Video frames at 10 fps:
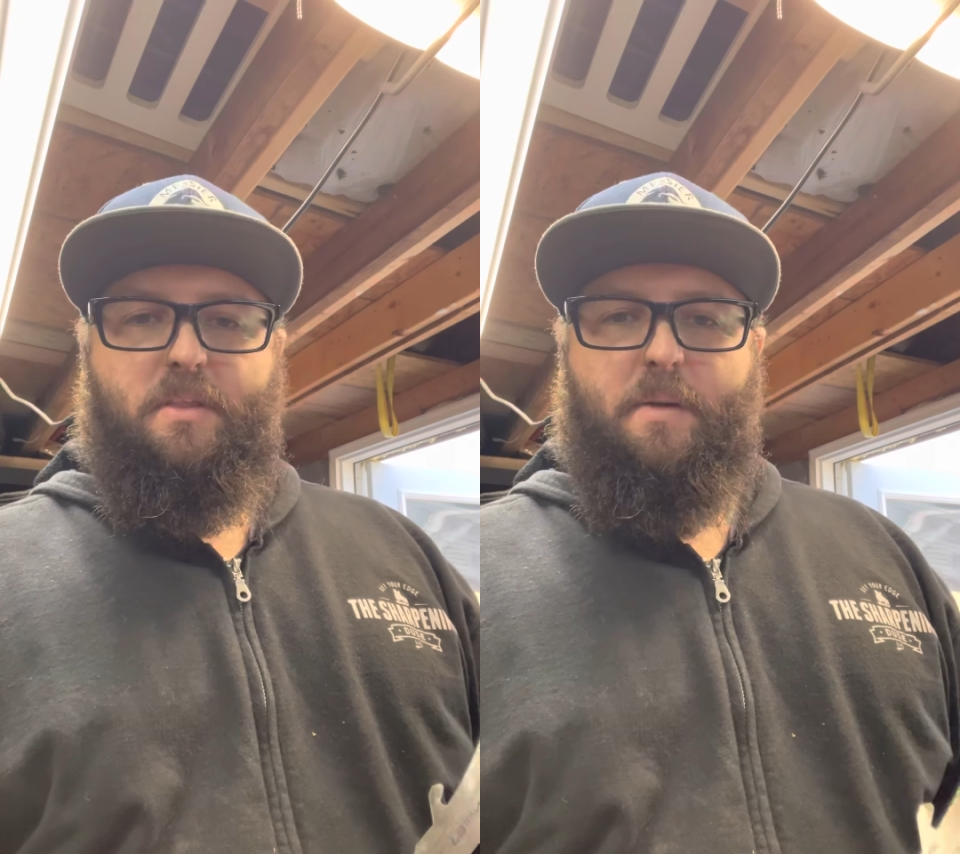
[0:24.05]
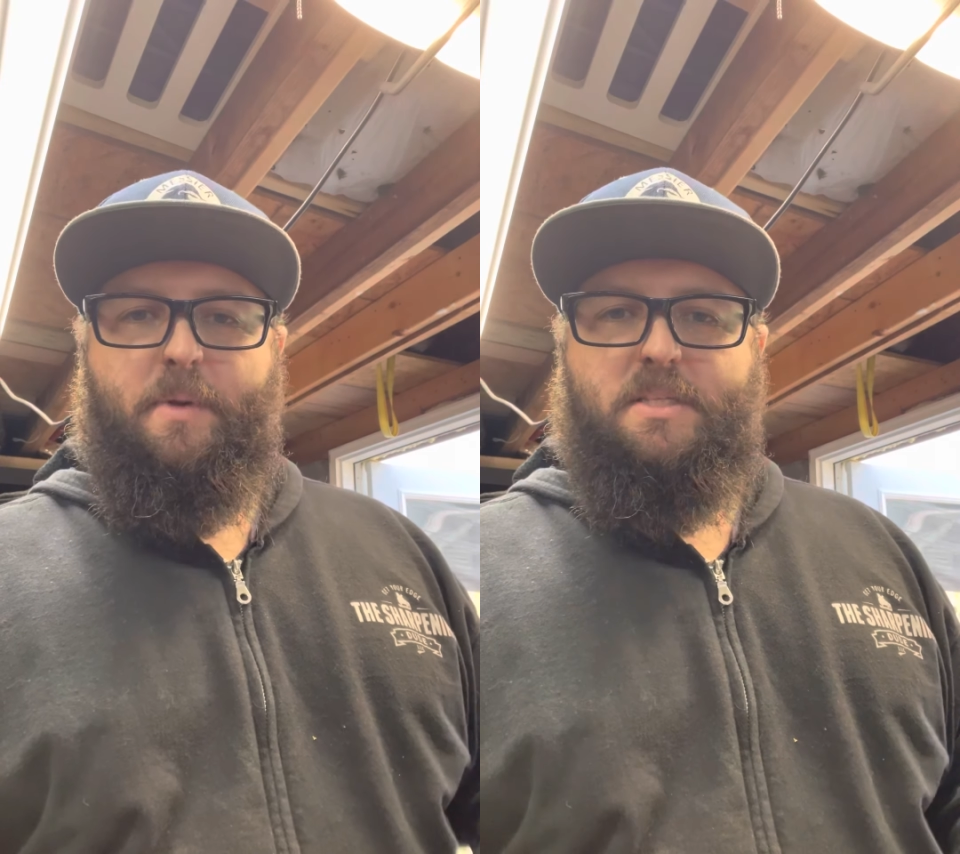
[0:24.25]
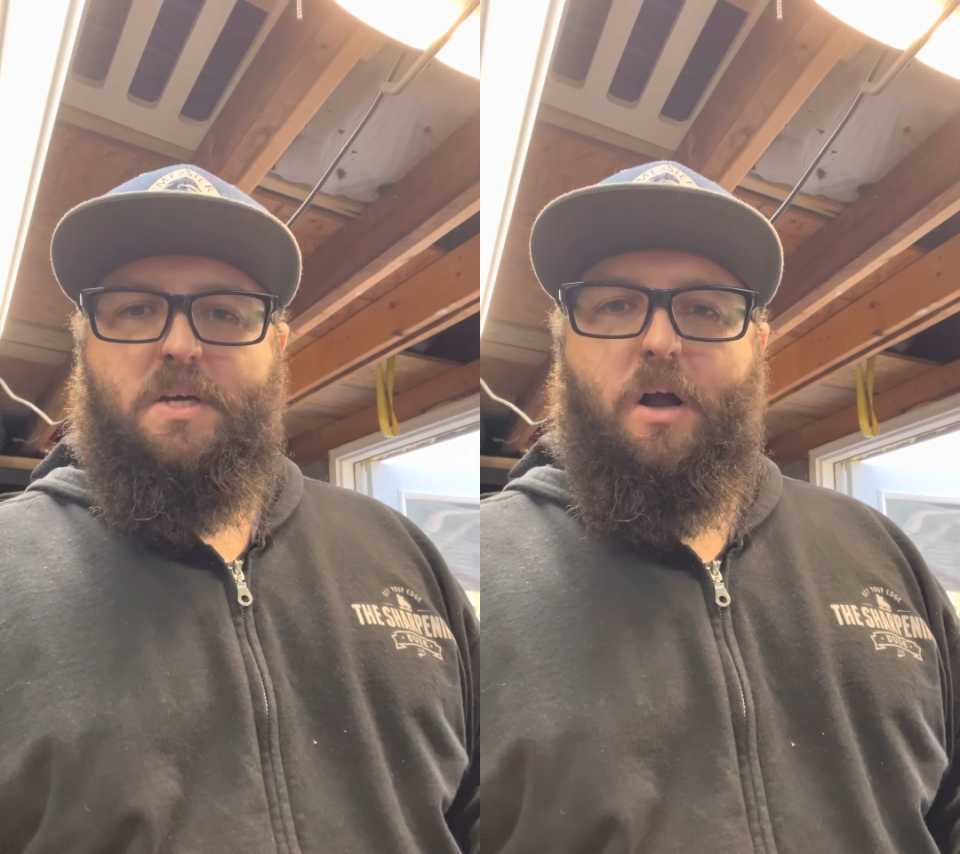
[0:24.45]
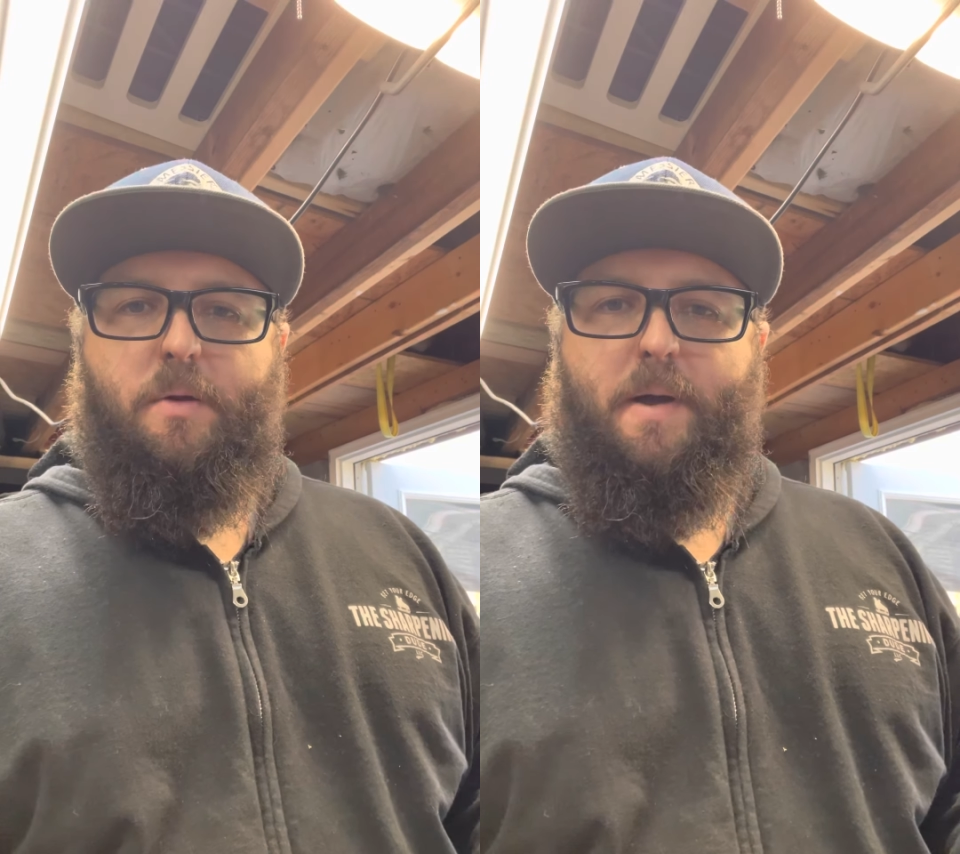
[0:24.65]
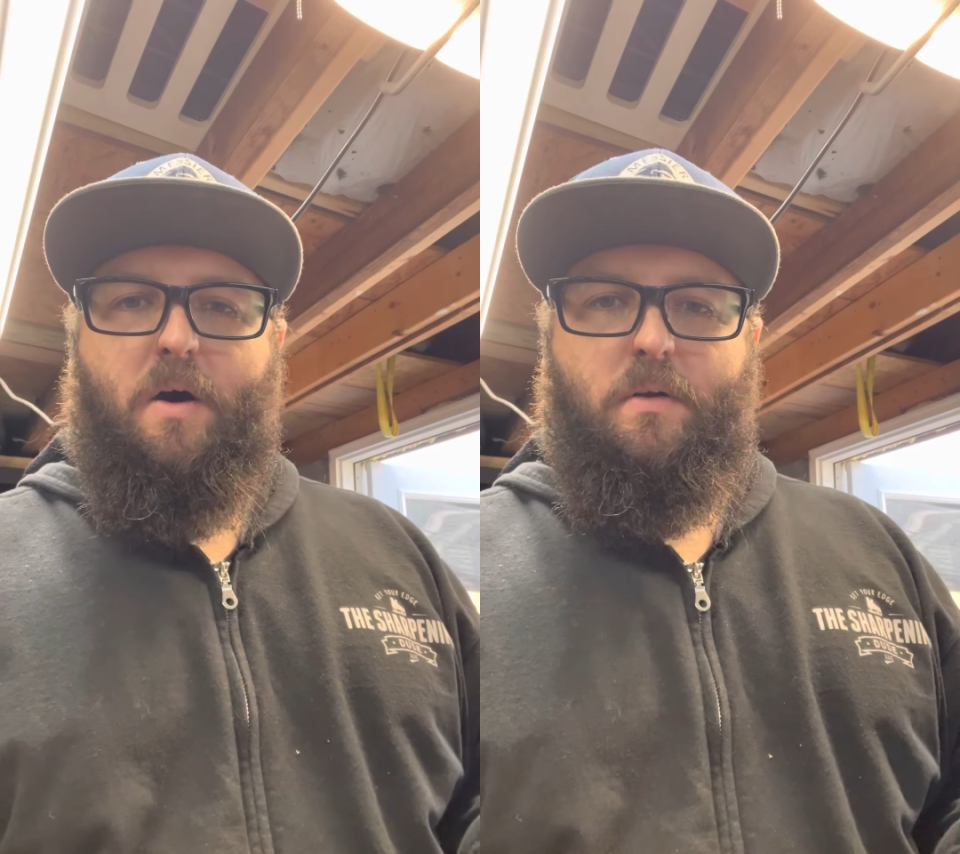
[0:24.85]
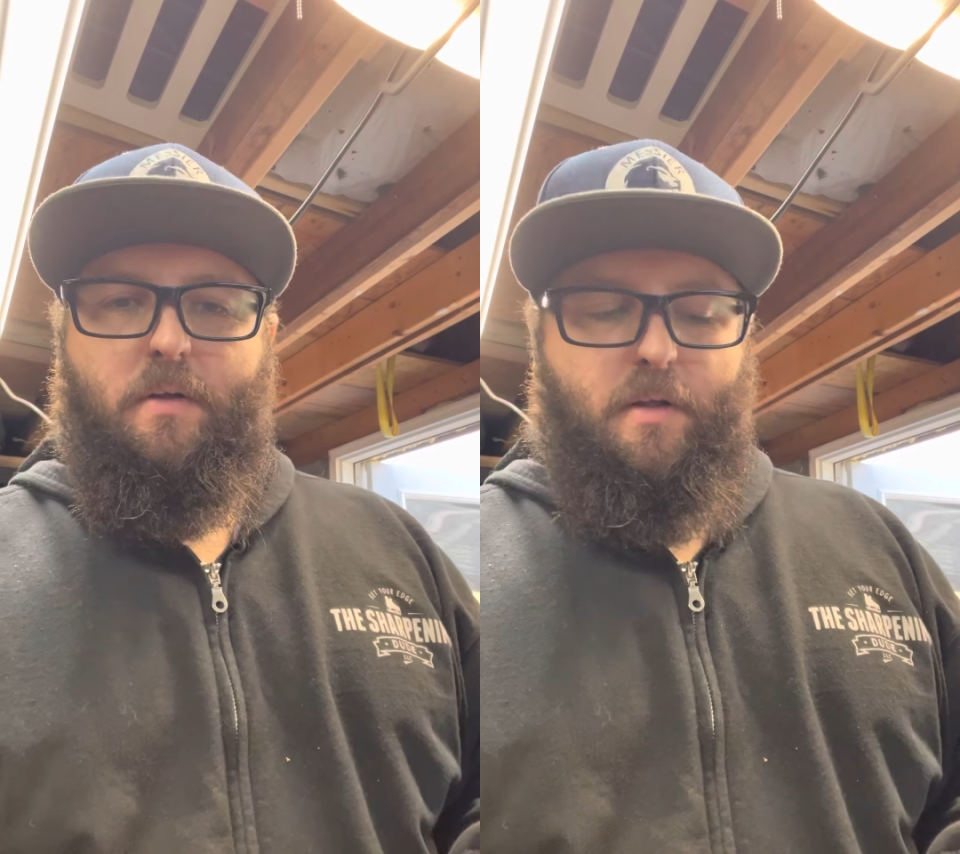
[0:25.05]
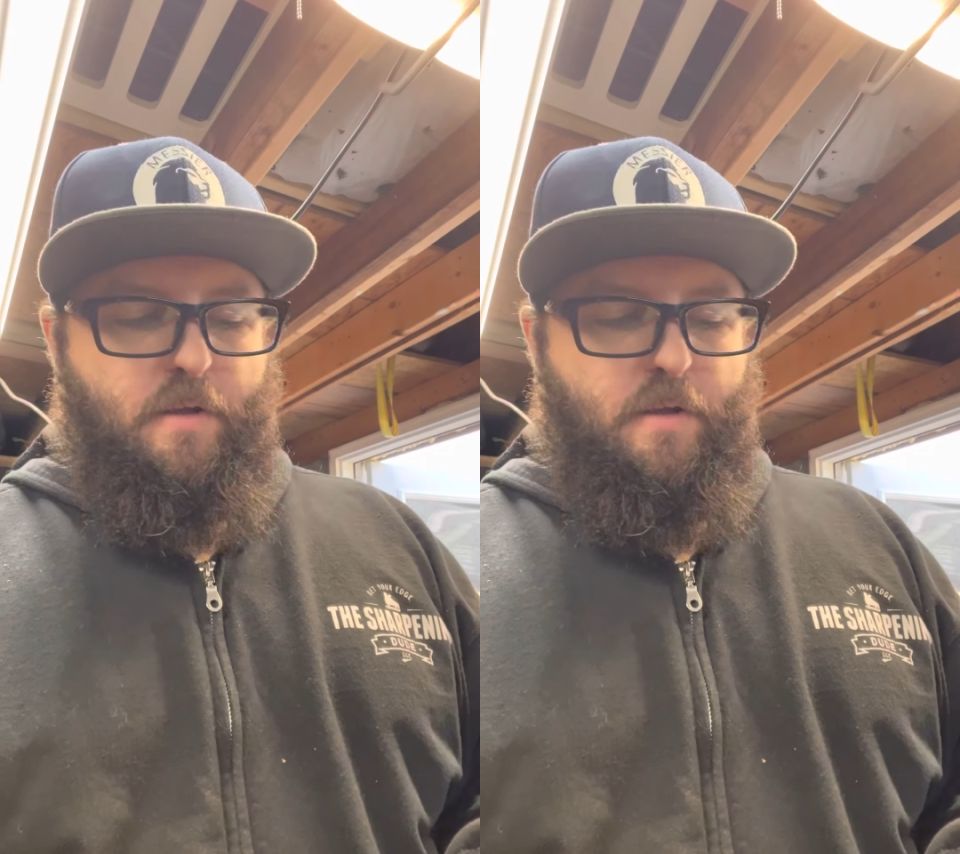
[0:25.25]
that I'm going to talk about,